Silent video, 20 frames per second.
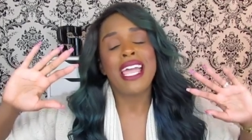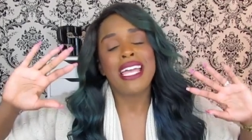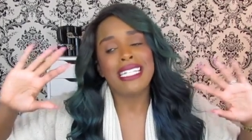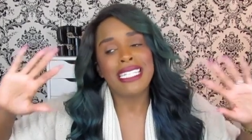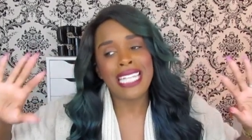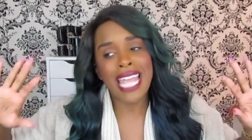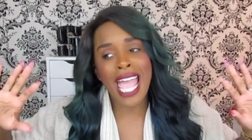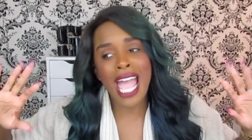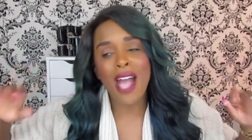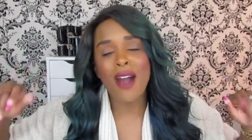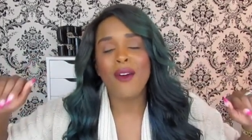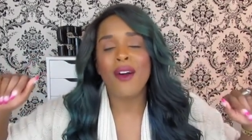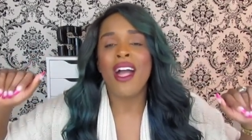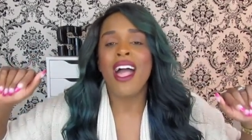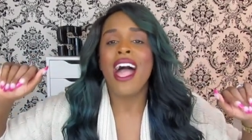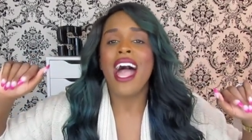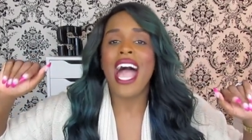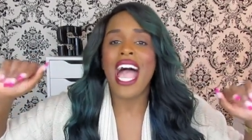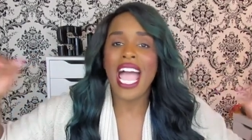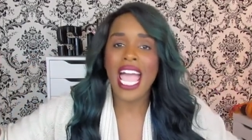Now,
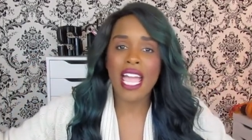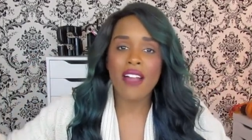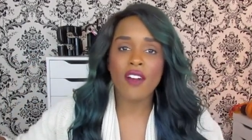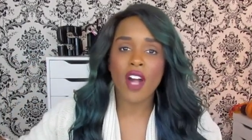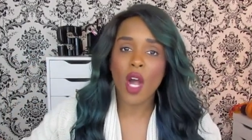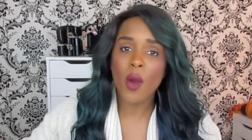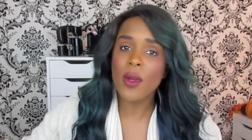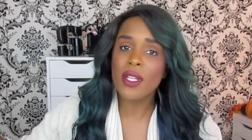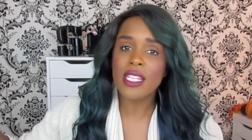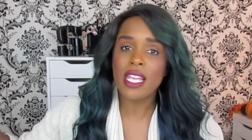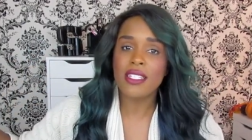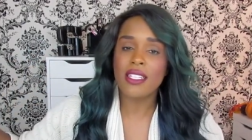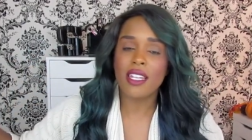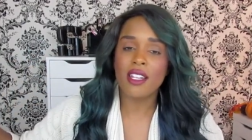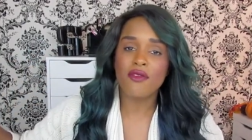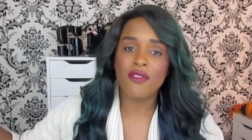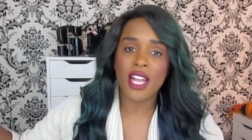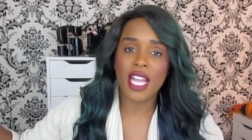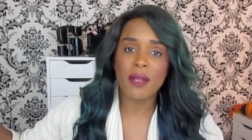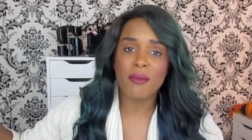I have always
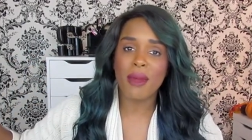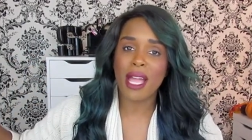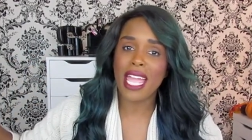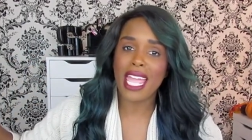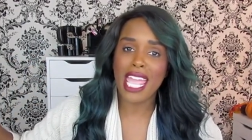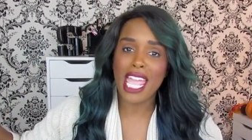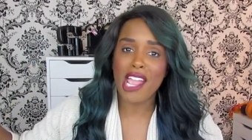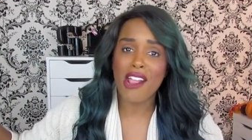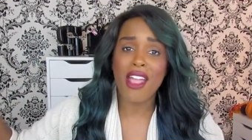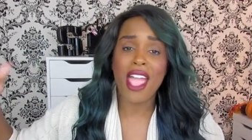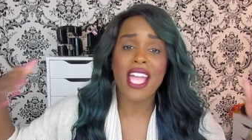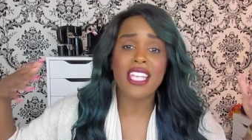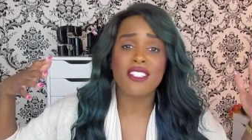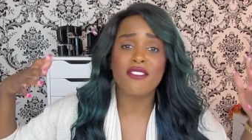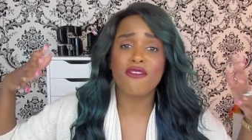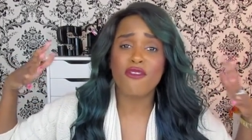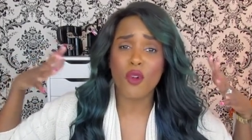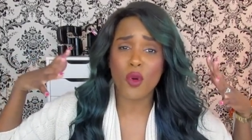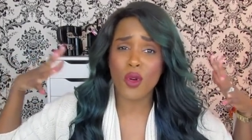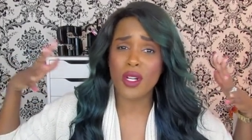identified my hair
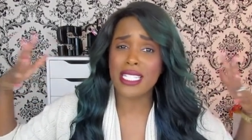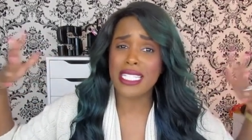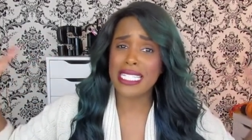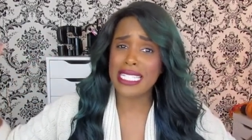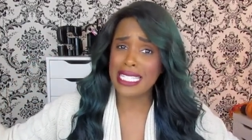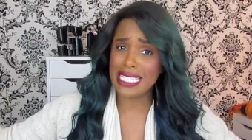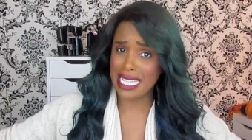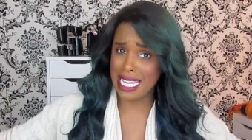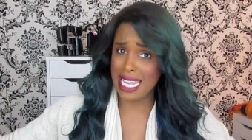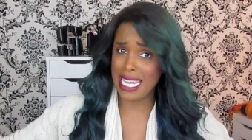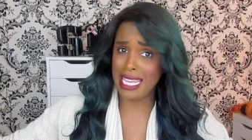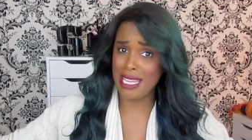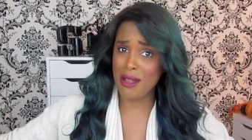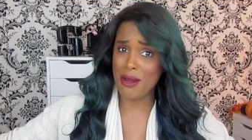as four C,